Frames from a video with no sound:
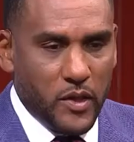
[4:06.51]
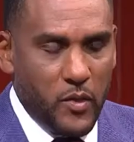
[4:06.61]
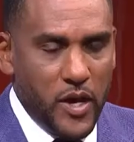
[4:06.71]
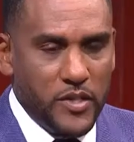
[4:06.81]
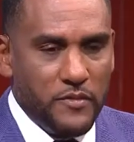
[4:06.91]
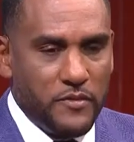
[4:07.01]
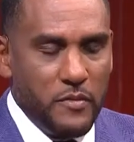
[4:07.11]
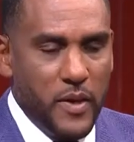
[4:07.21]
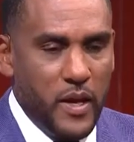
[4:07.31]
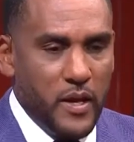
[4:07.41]
the question
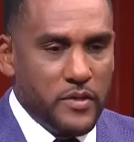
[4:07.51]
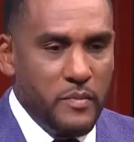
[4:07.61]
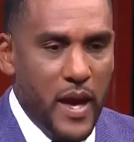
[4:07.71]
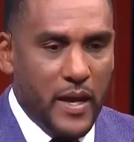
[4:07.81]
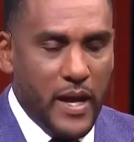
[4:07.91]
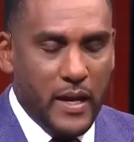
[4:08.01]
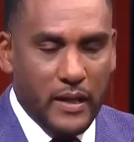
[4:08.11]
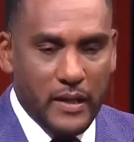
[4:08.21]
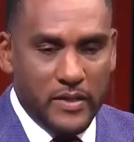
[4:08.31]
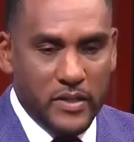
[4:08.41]
for me is, Matt kind
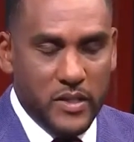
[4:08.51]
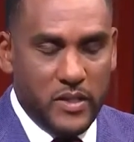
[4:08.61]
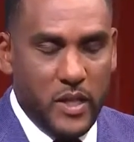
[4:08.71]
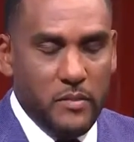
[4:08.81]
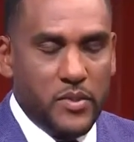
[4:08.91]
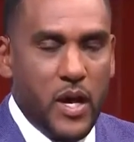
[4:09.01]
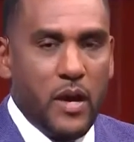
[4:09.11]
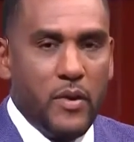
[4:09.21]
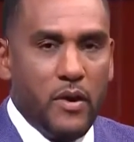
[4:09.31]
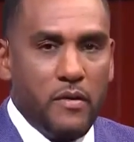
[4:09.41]
of listed the teams
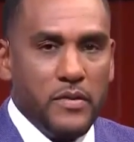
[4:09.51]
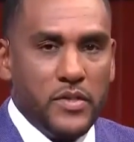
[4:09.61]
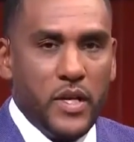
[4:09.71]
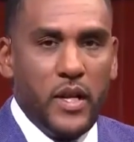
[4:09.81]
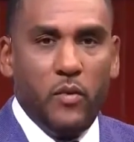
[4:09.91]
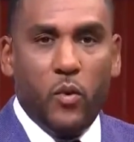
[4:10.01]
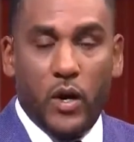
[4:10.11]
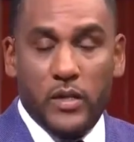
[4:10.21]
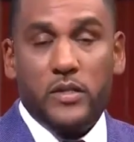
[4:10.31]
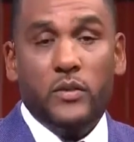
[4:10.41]
Kyrie Irving said he
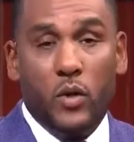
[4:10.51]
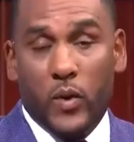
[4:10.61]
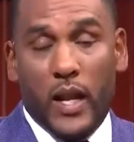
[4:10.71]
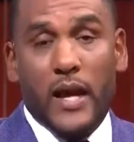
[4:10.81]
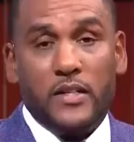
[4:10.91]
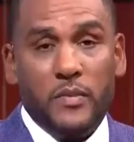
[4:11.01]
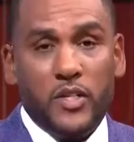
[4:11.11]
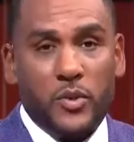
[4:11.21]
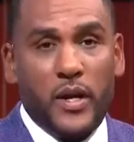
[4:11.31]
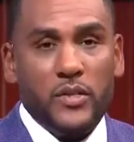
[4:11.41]
wanted to or would like to
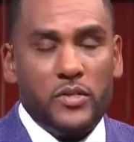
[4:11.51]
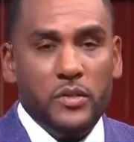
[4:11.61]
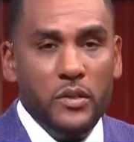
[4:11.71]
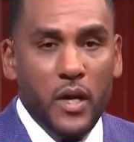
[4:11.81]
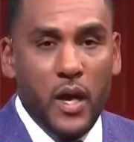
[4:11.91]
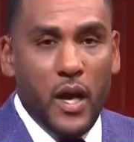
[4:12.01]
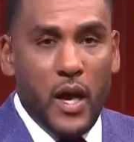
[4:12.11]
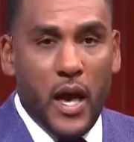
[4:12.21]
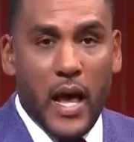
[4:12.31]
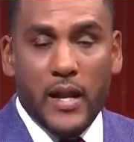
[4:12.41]
be traded to,
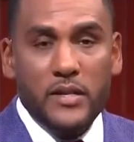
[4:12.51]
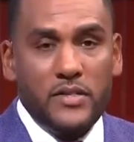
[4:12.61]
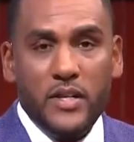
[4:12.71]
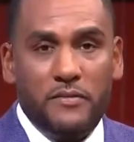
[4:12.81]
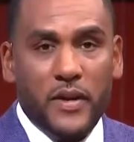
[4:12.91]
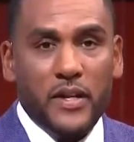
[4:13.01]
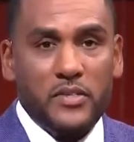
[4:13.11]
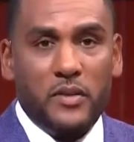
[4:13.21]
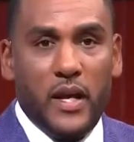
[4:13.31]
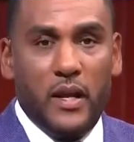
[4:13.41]
and I didn't see
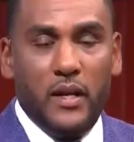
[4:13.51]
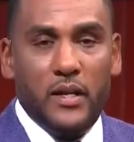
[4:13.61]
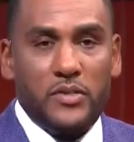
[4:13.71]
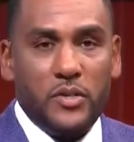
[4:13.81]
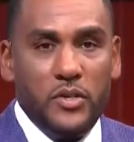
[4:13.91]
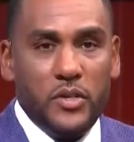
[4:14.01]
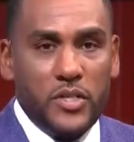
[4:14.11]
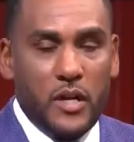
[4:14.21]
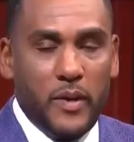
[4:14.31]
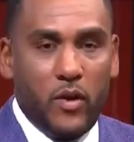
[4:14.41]
Phoenix on that list. So you're
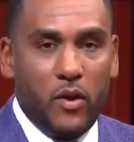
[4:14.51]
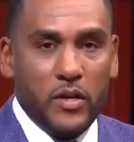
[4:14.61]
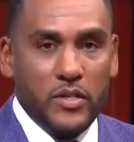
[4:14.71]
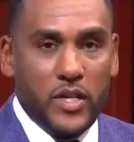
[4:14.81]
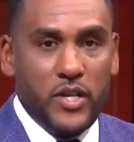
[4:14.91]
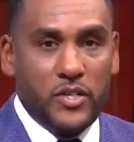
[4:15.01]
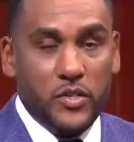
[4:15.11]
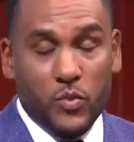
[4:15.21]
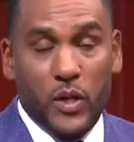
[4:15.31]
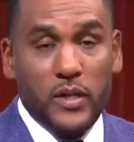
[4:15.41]
telling me the
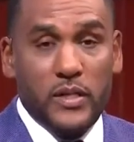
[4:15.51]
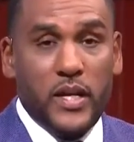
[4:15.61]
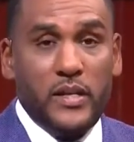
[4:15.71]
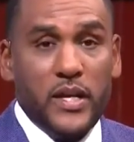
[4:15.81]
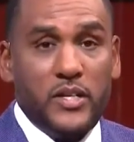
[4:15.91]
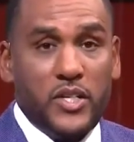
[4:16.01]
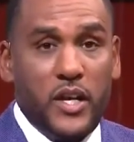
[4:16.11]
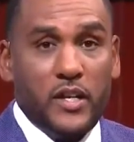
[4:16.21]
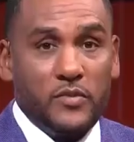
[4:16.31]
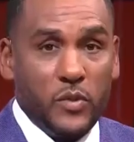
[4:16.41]
organization is willing to take that
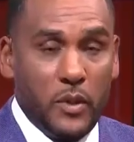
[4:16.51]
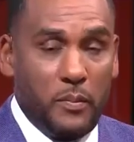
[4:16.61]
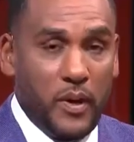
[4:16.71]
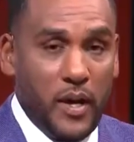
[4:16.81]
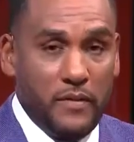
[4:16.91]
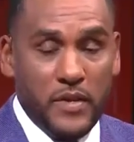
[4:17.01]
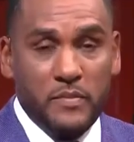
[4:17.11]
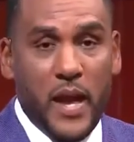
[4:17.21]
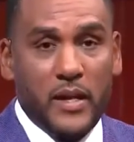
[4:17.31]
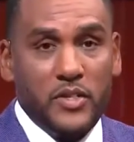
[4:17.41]
chance with a player of
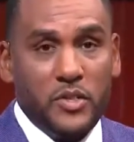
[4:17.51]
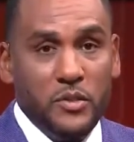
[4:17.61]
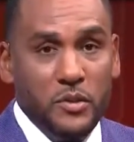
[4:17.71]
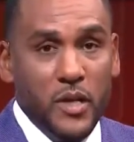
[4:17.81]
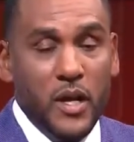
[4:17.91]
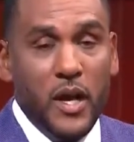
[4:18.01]
his magnitude,